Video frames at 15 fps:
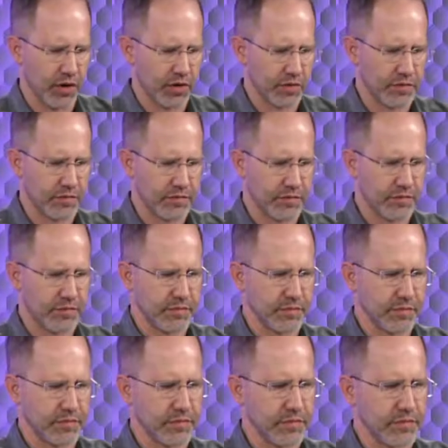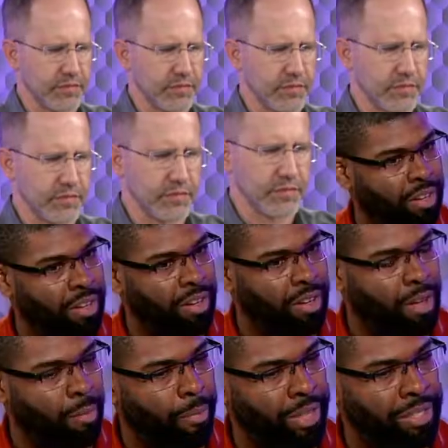even though this is the abstraction,
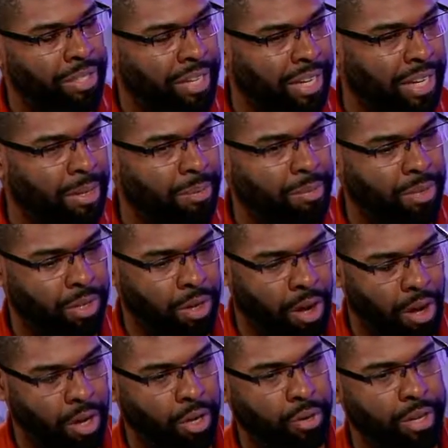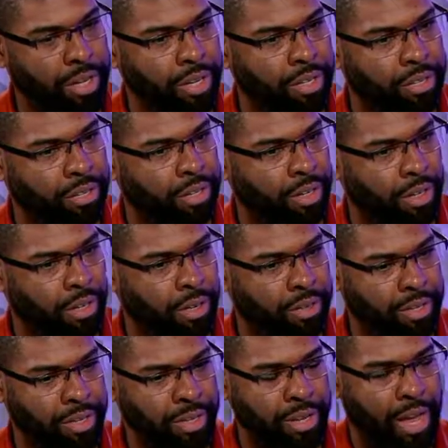by the time the concrete or
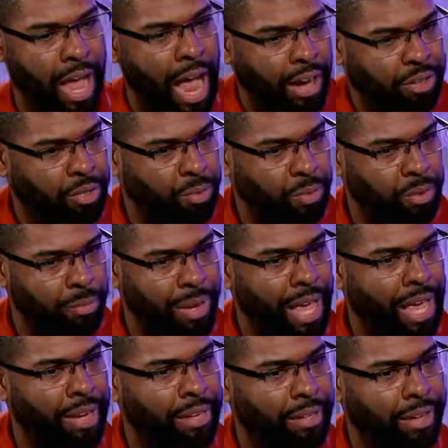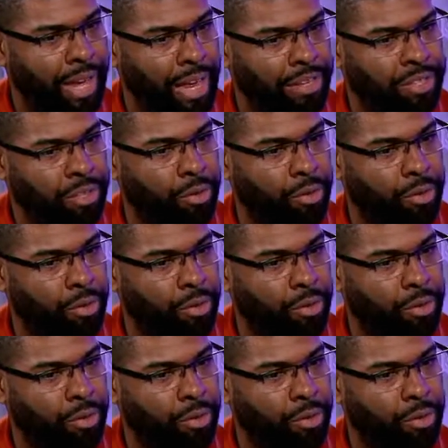the actual pet gets